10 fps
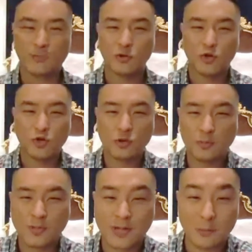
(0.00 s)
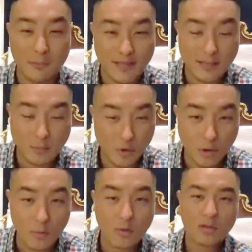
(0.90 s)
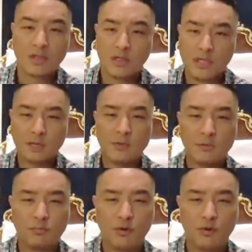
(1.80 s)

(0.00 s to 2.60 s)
Subscribe to our YouTube channel, Ben Lim Global.